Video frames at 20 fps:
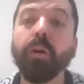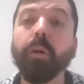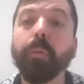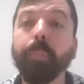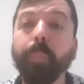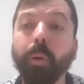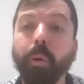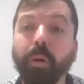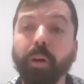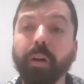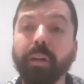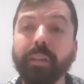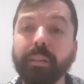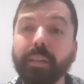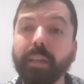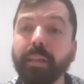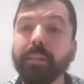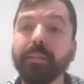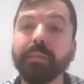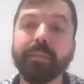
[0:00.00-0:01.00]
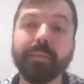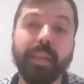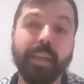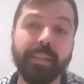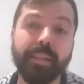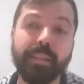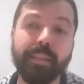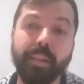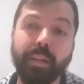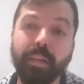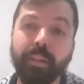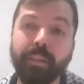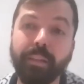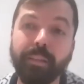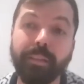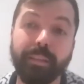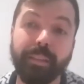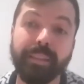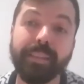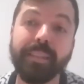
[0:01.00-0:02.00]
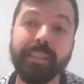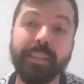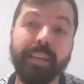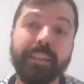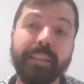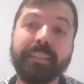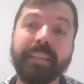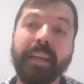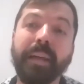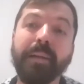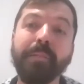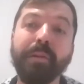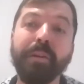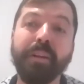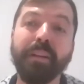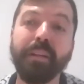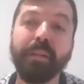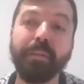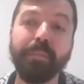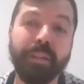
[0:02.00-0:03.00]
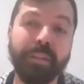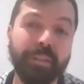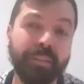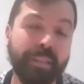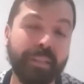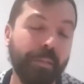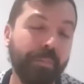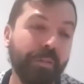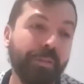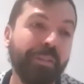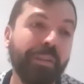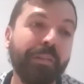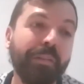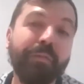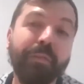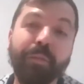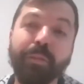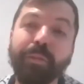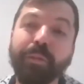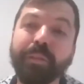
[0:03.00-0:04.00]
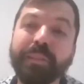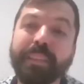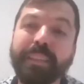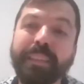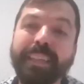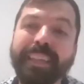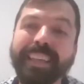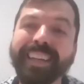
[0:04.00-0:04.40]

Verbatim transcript: to a point, and thanks God it, is, it came early because I'm only 40,